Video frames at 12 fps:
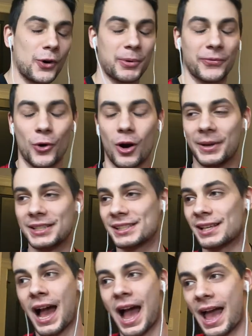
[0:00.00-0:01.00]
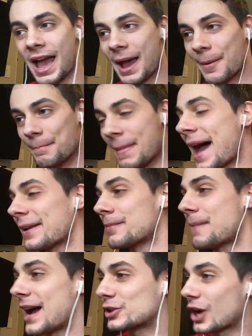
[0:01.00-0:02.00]
performance. Man of the
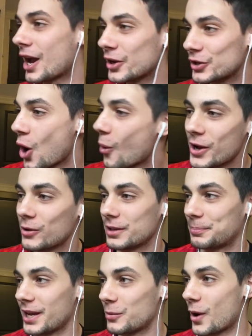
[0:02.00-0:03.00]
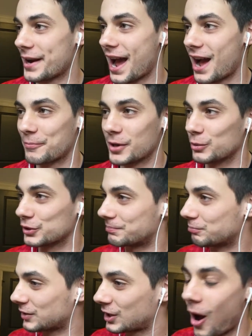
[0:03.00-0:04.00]
match. I know he only played 1 half, but it was
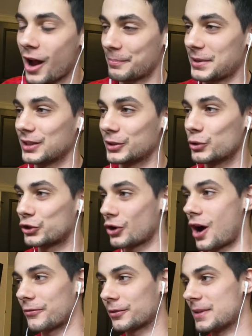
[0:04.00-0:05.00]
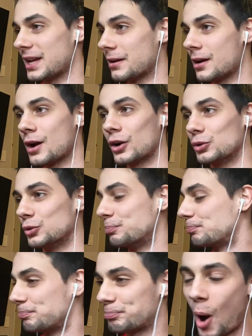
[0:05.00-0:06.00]
gotta be Luke Shaw for me.
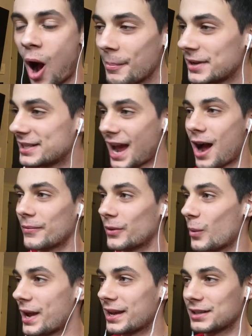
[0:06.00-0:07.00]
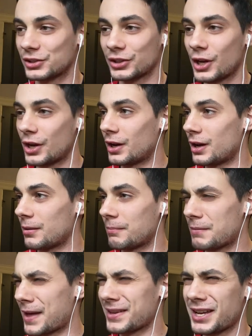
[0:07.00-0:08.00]
Bombing down the wings.
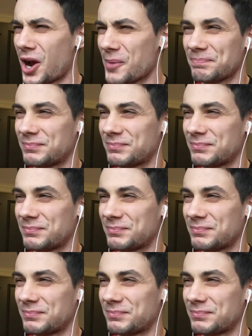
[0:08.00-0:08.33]
I think he got